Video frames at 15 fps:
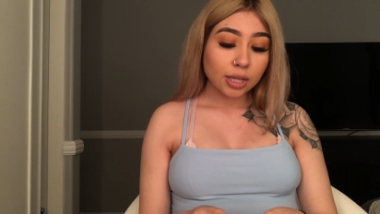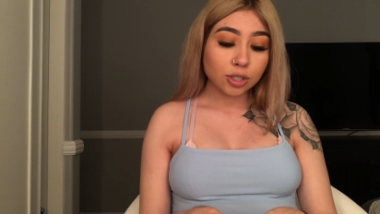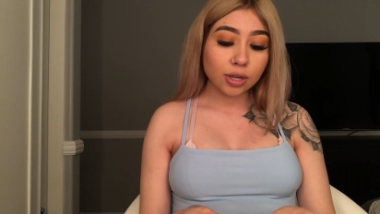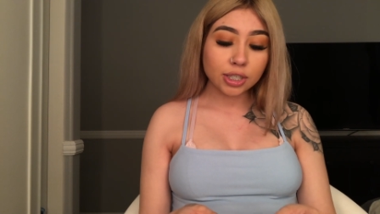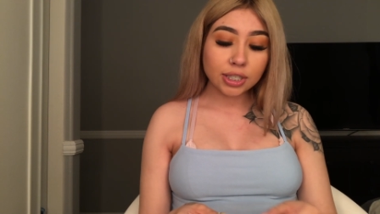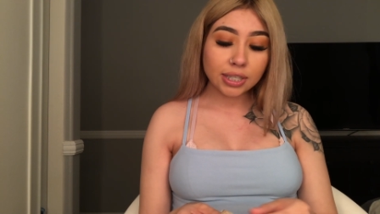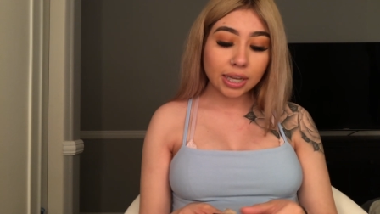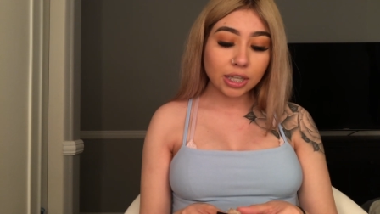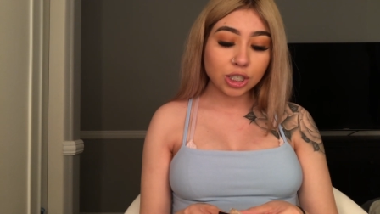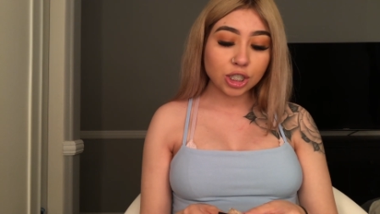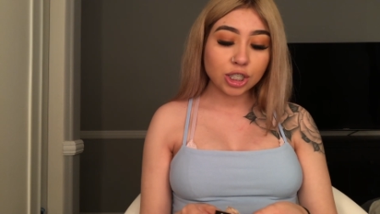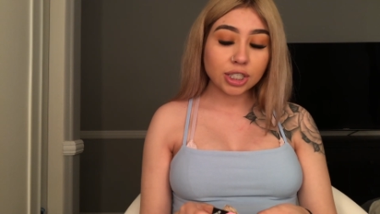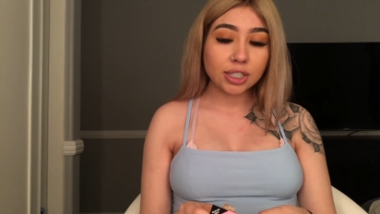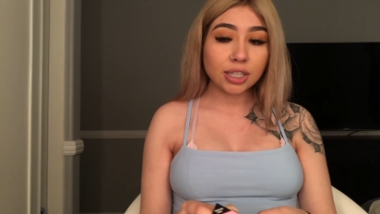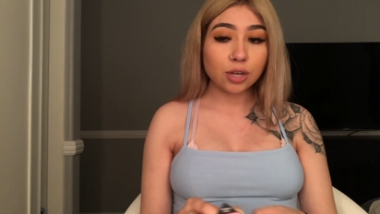I decided to
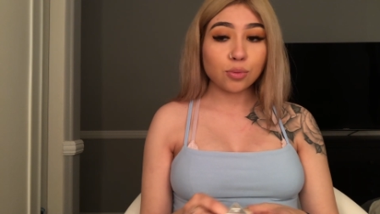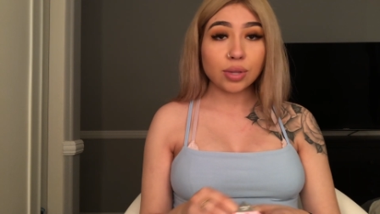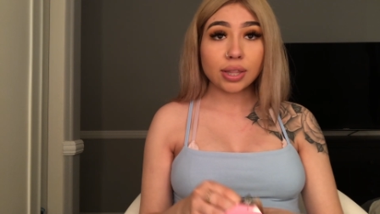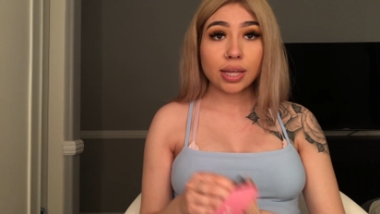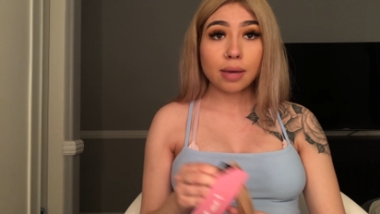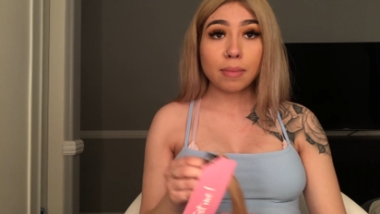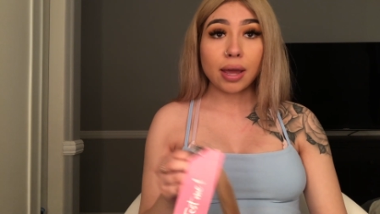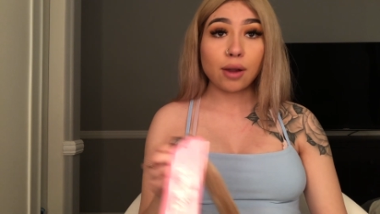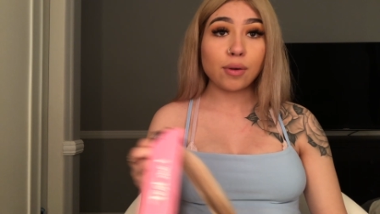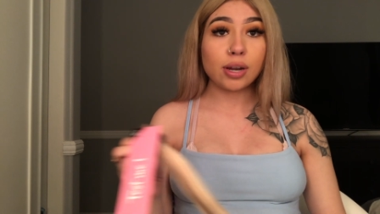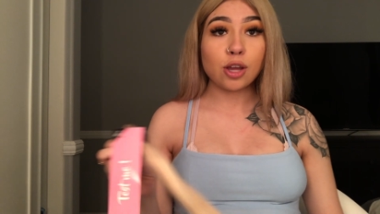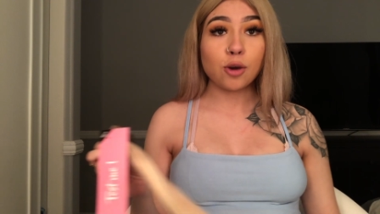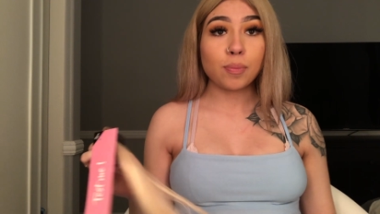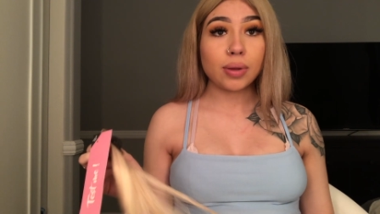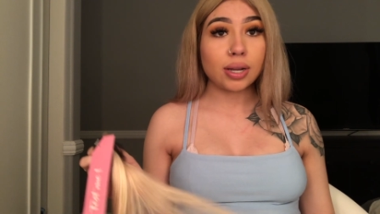just stick with them. I
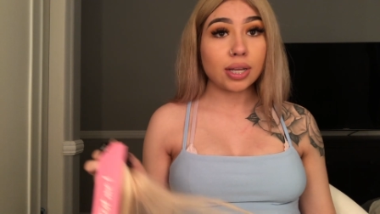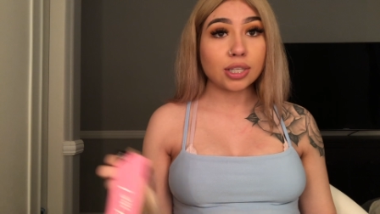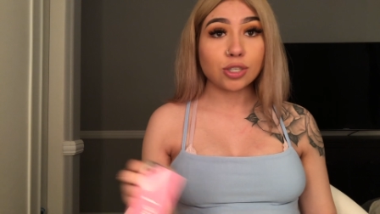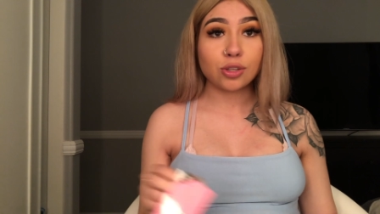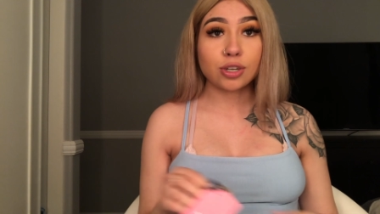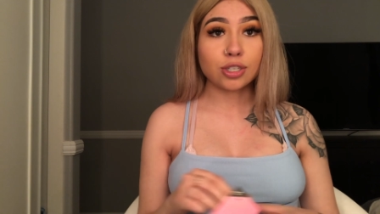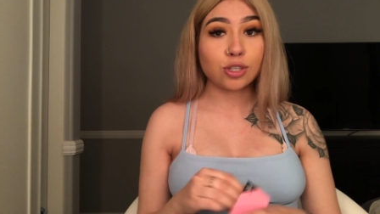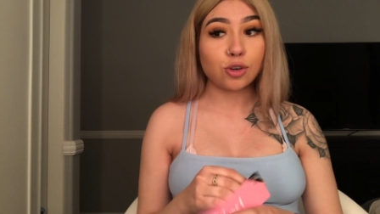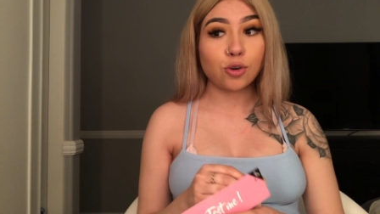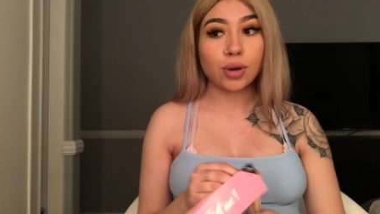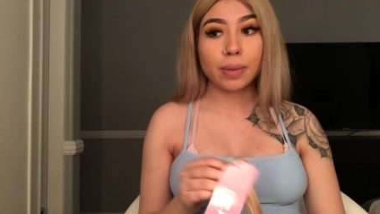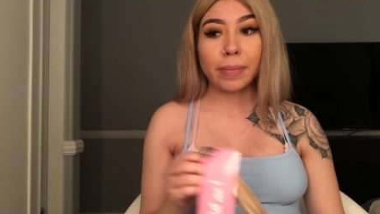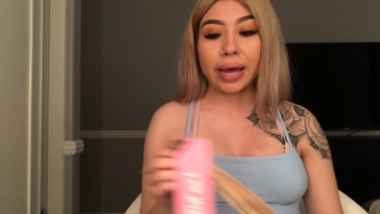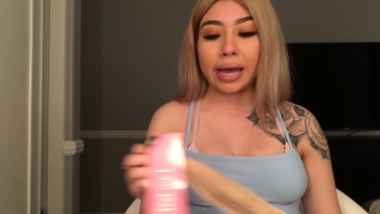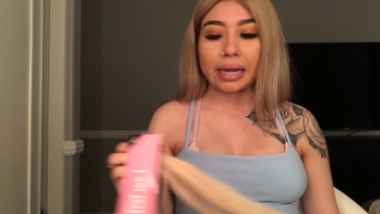already opened it, so there's no
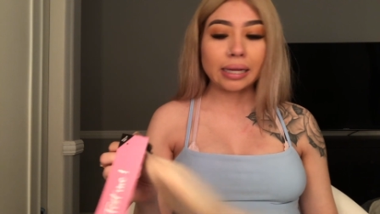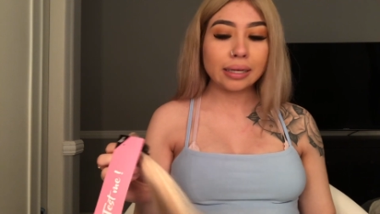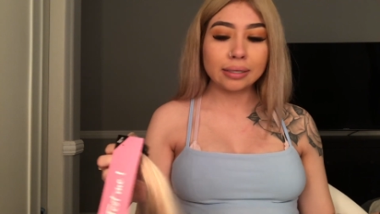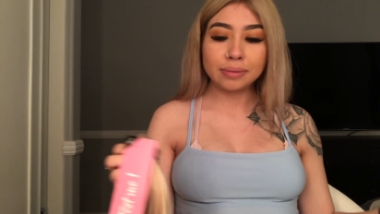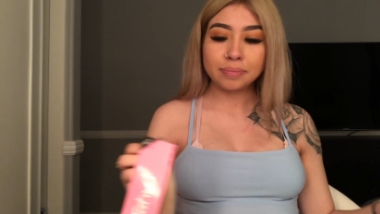going back.